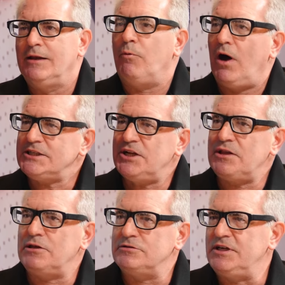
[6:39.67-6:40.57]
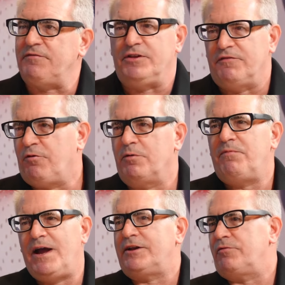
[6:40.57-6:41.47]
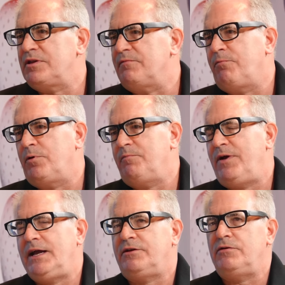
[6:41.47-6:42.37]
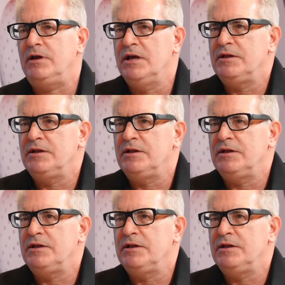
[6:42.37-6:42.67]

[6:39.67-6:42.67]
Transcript: Watch is a little different. The form factor is the form factor.